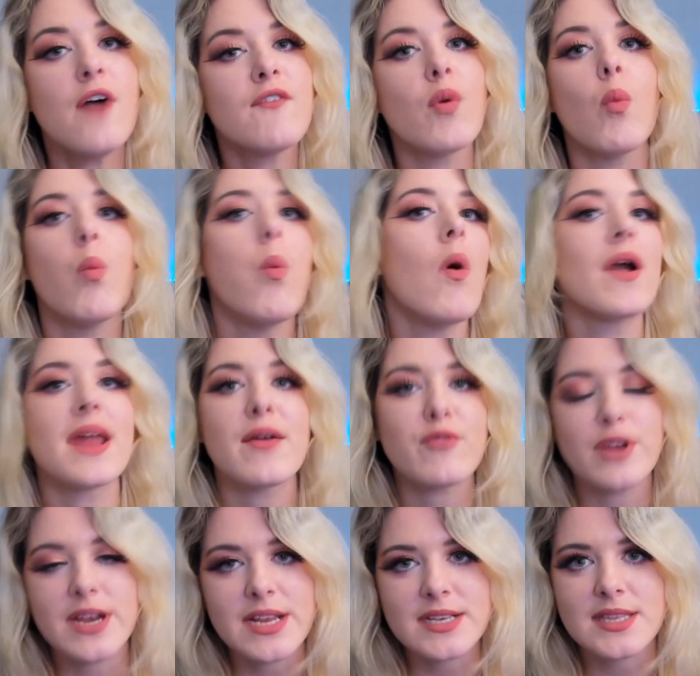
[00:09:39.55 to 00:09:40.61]
for
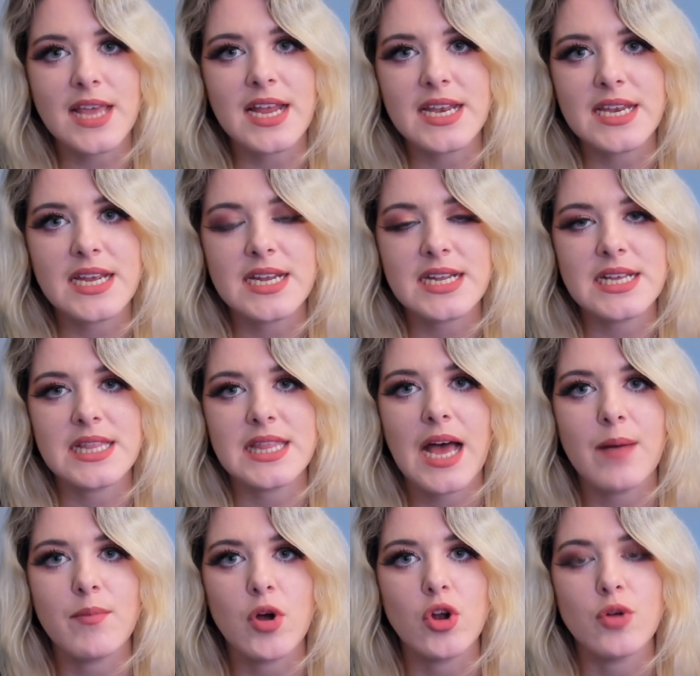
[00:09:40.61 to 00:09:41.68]
whatever it is they need in
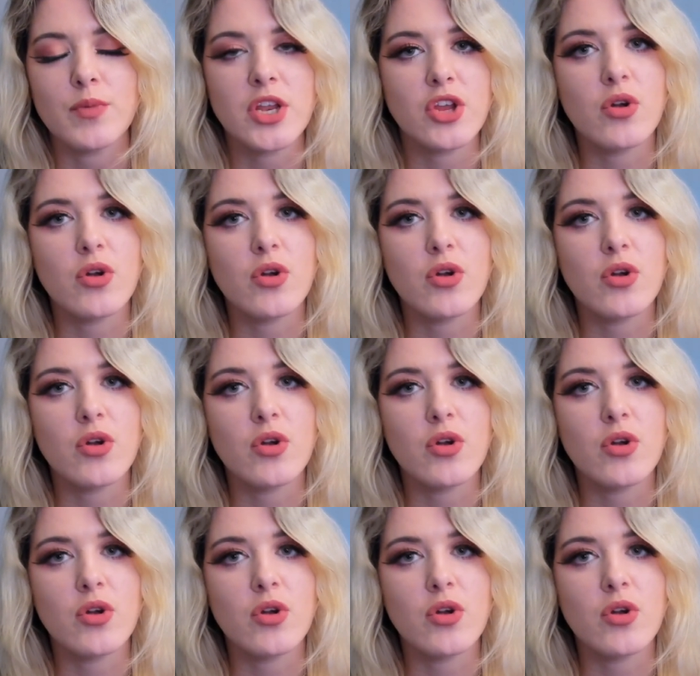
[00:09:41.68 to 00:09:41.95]
that moment.